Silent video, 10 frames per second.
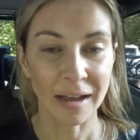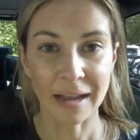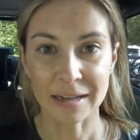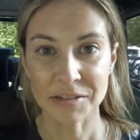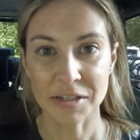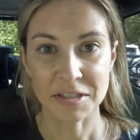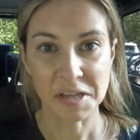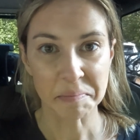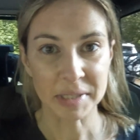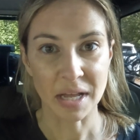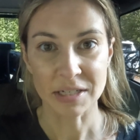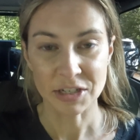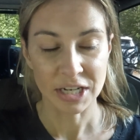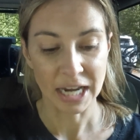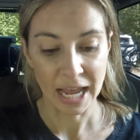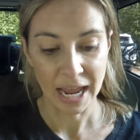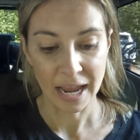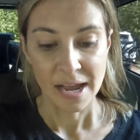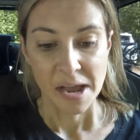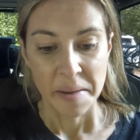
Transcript: I actually skipped lunch today,